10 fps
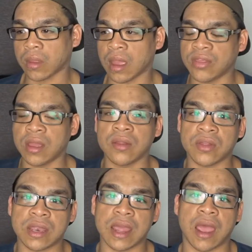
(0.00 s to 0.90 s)
At the end of
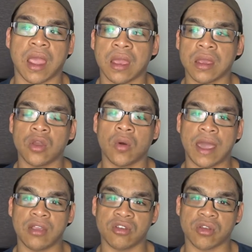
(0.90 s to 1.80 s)
the day, your
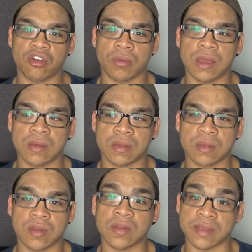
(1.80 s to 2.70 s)
agent's job
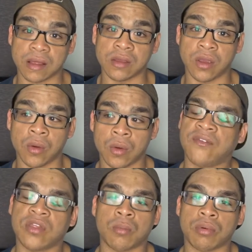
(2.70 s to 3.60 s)
is to sell you.
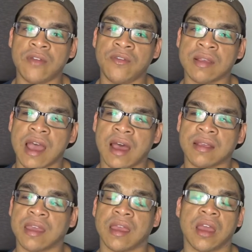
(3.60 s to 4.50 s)
the brief is
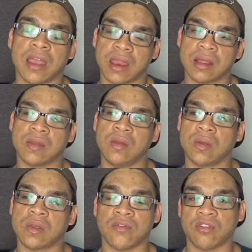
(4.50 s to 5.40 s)
asking, okay, let's
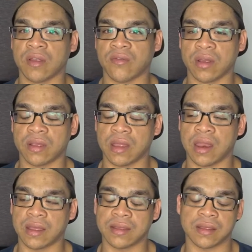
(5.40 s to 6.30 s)
use soft drinks for
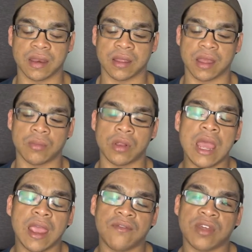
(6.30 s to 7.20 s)
as an example.
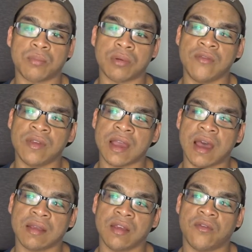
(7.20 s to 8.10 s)
If the brief is
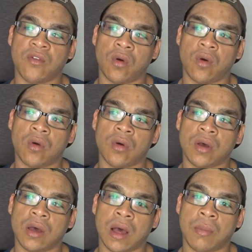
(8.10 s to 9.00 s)
asking for
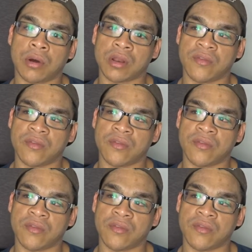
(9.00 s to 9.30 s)
a bottle